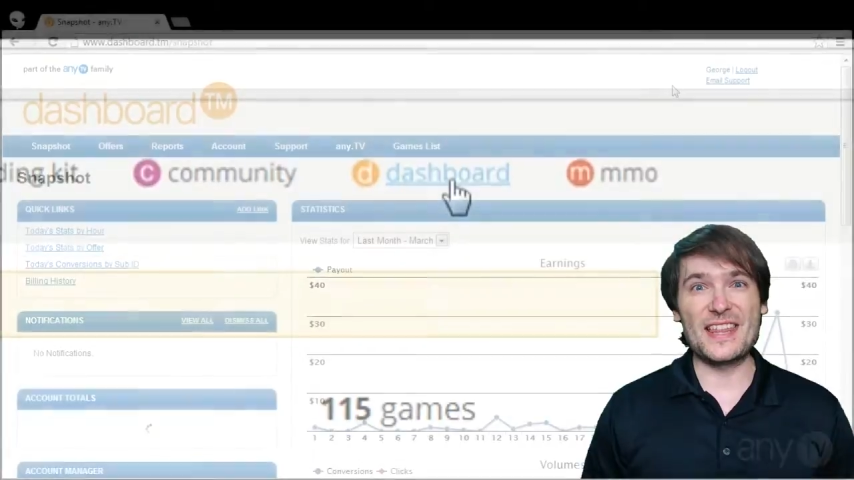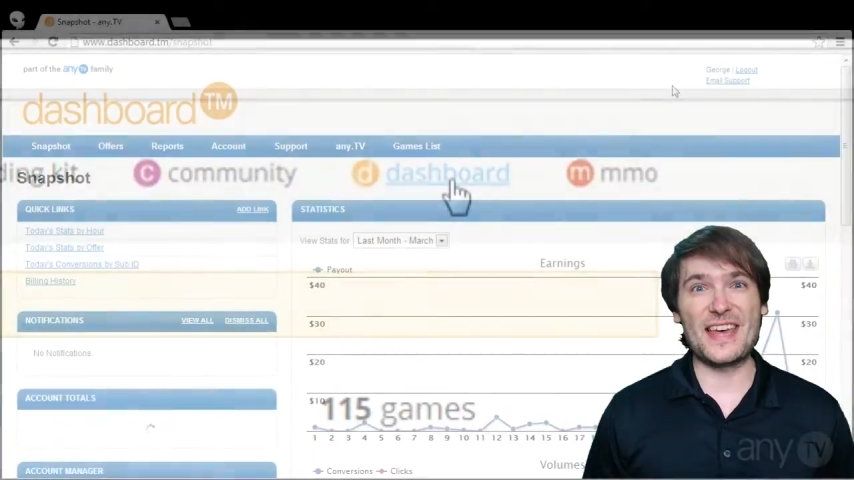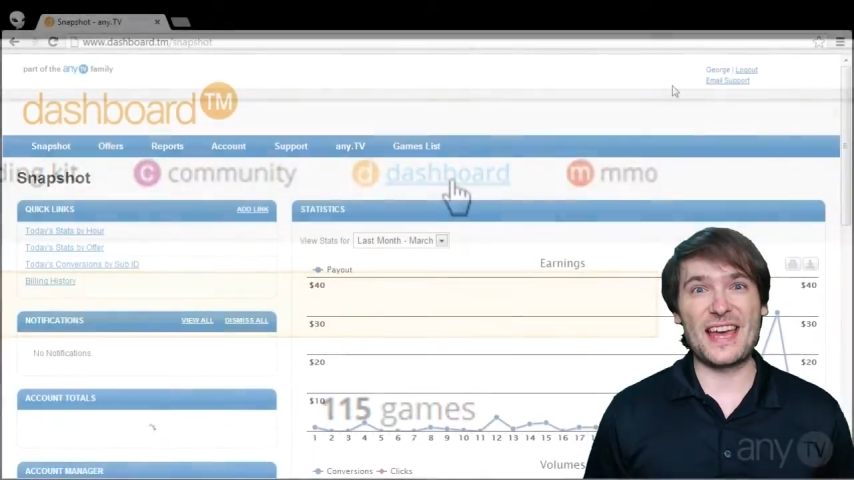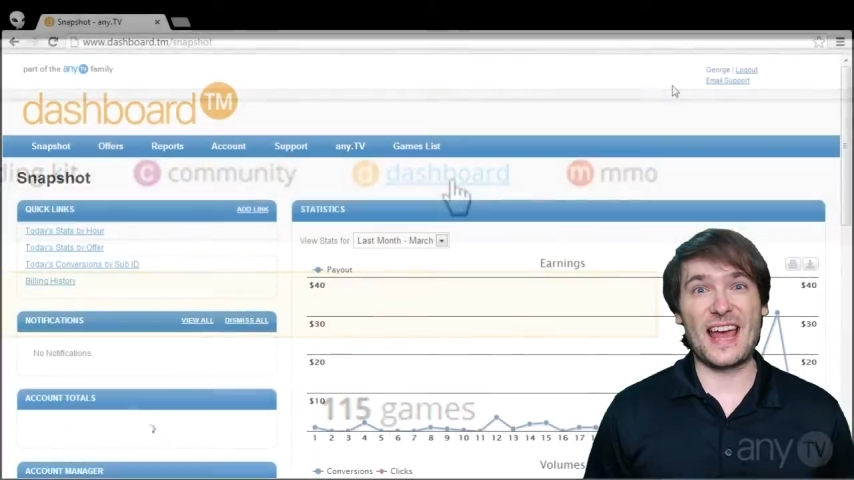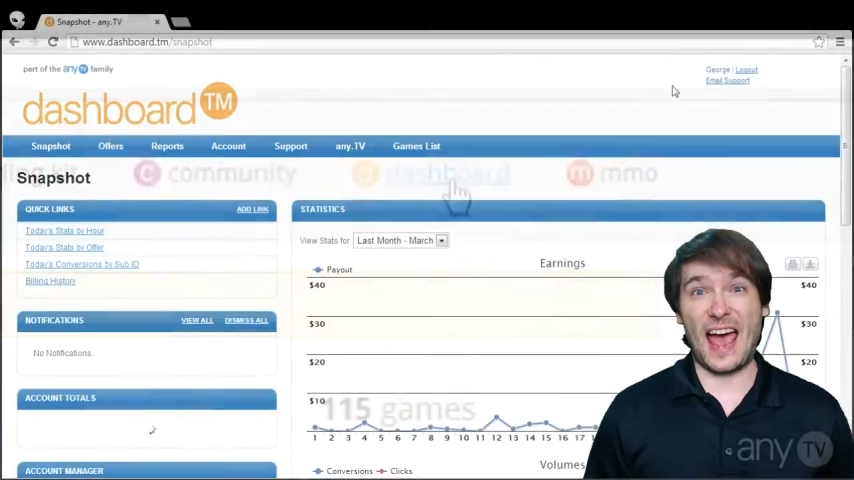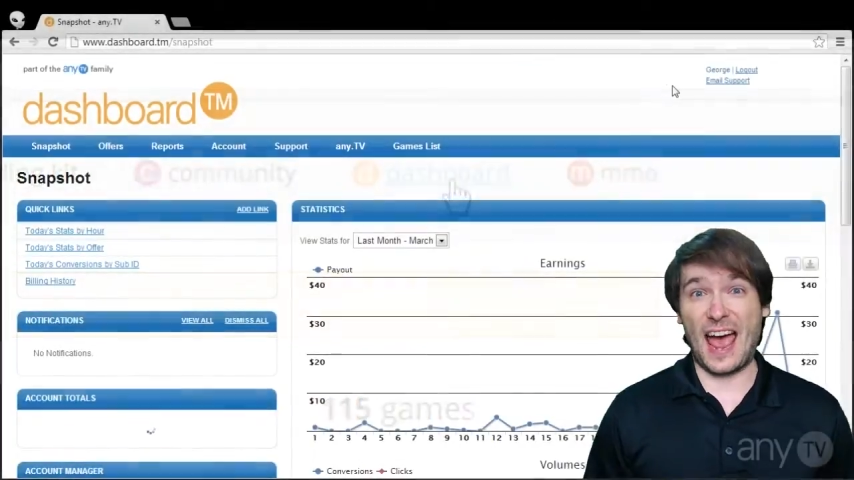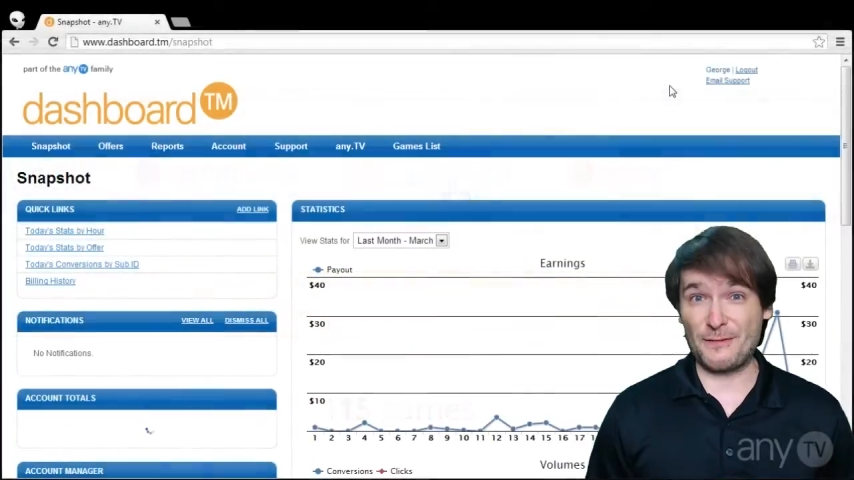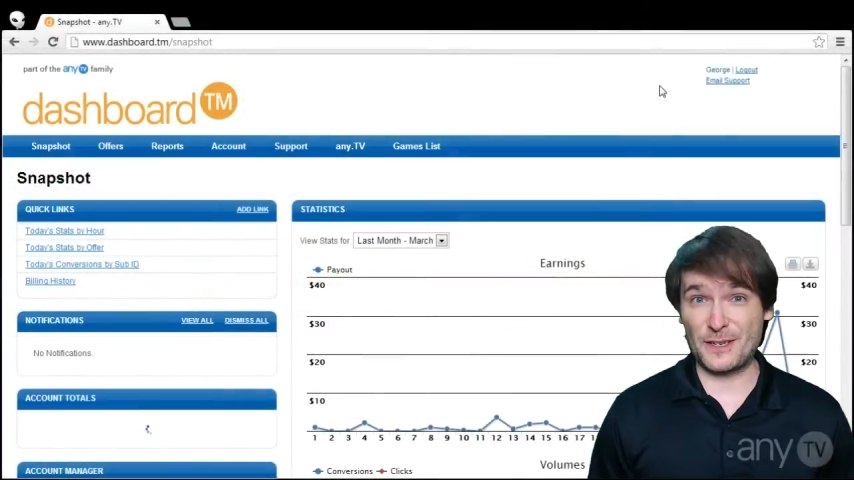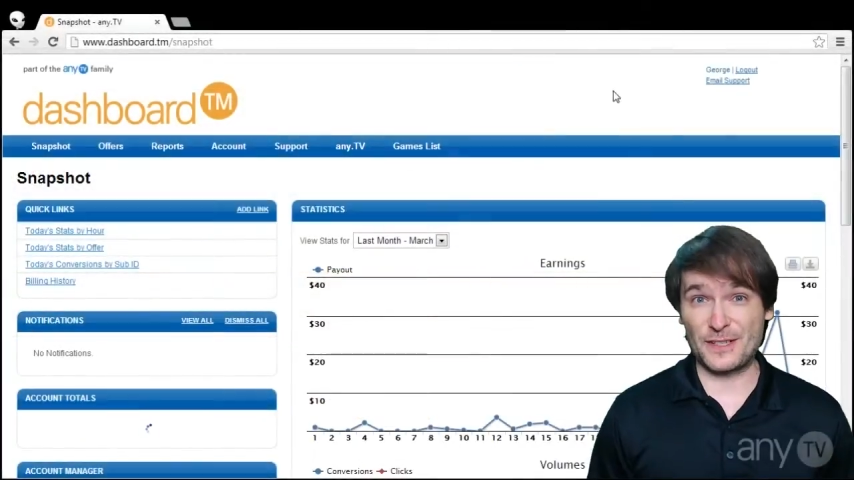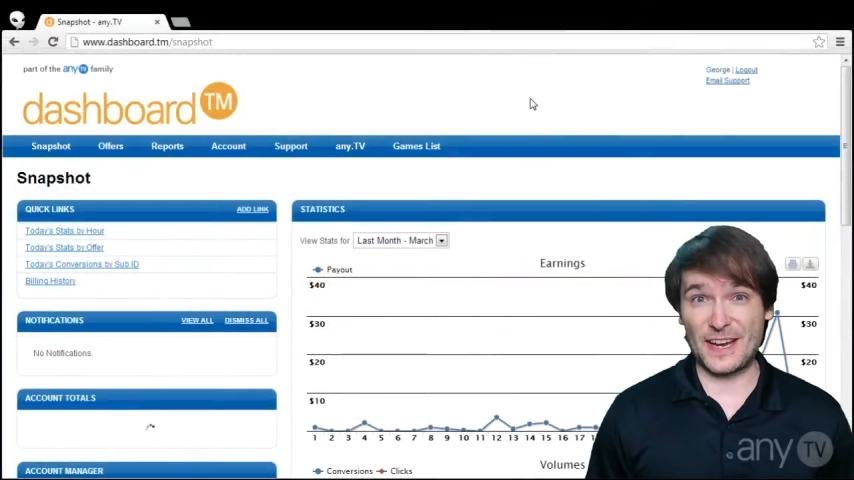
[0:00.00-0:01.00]
Then,
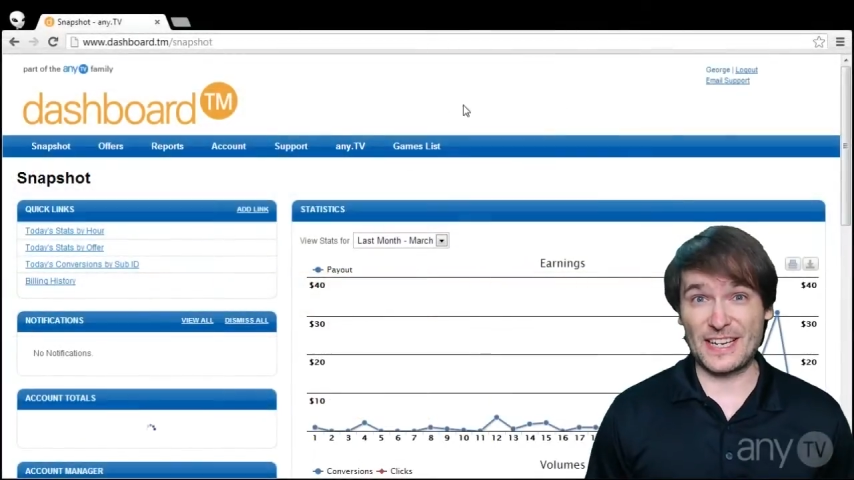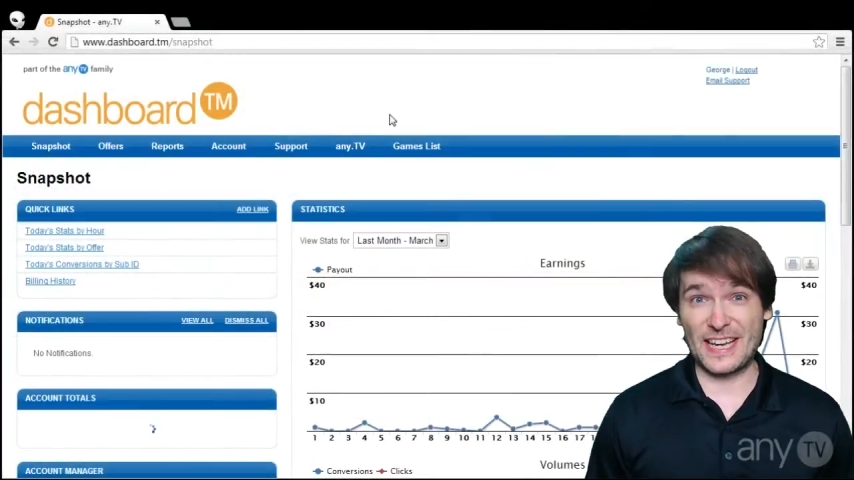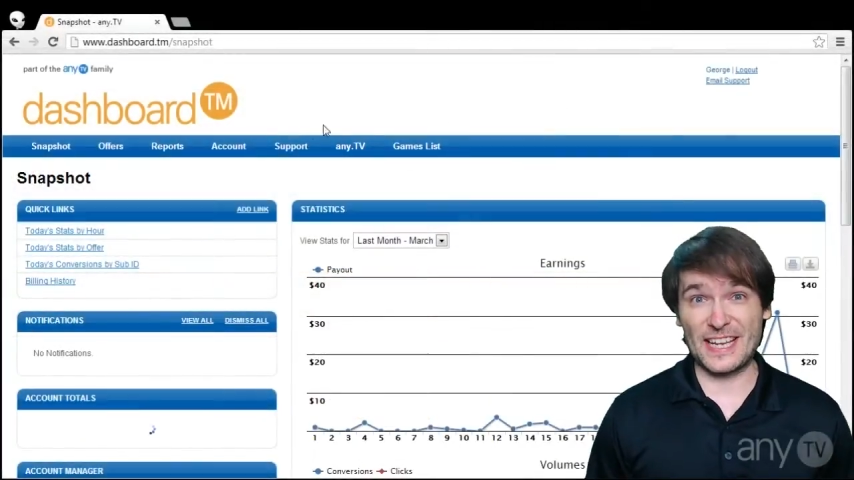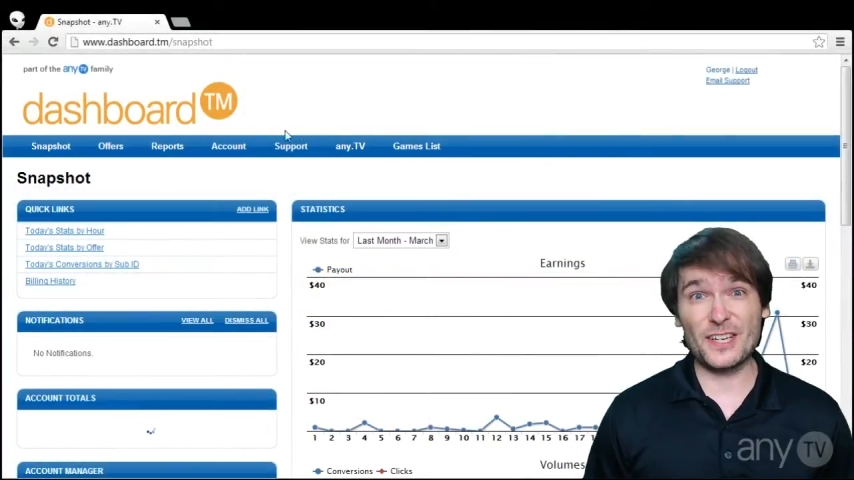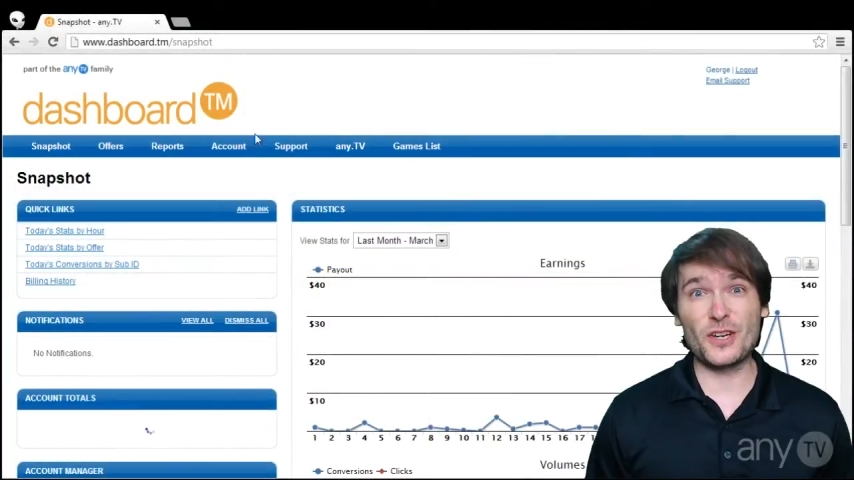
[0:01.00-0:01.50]
after signing in,